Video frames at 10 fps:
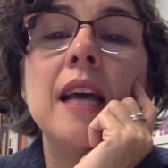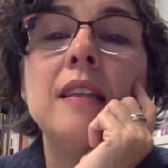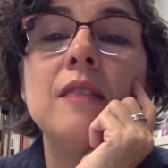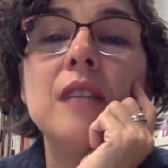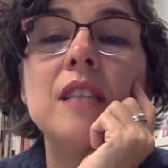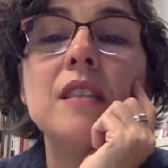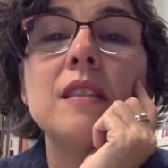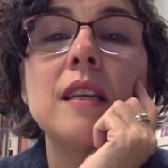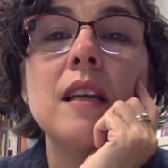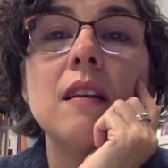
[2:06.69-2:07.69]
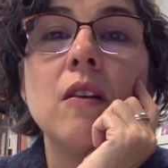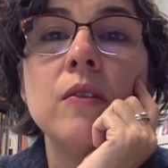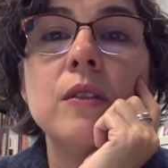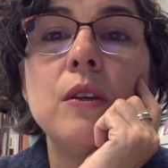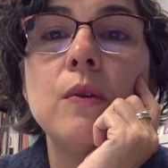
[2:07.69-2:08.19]
Deviations can
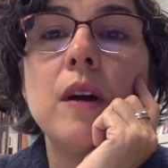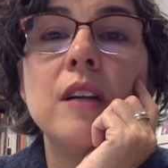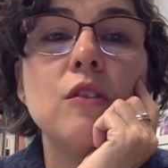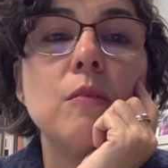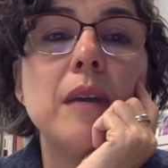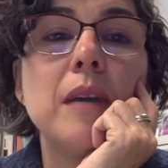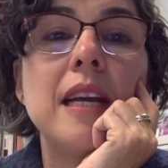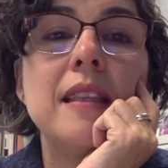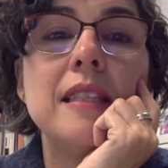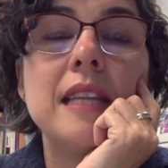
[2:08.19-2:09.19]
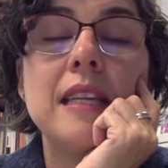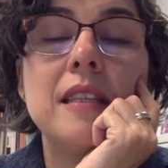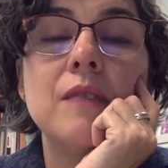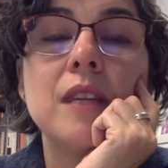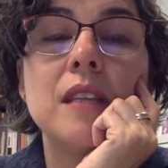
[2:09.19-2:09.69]
also undermine the
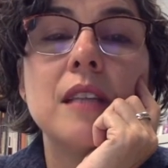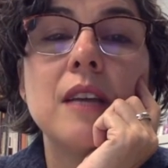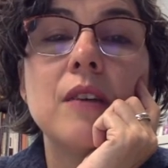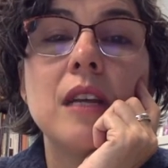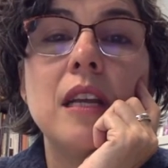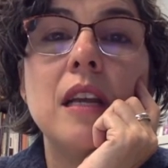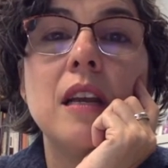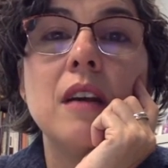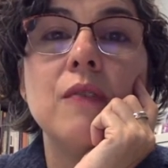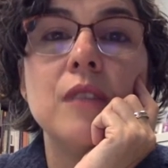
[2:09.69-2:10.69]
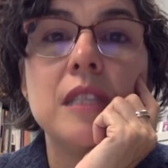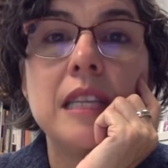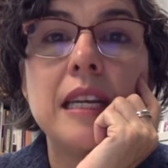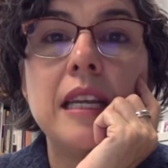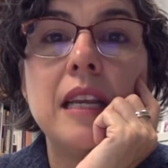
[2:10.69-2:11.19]
scientific integrity of the
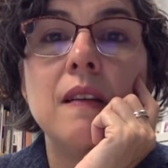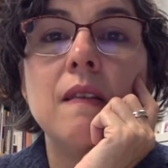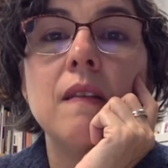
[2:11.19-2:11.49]
study.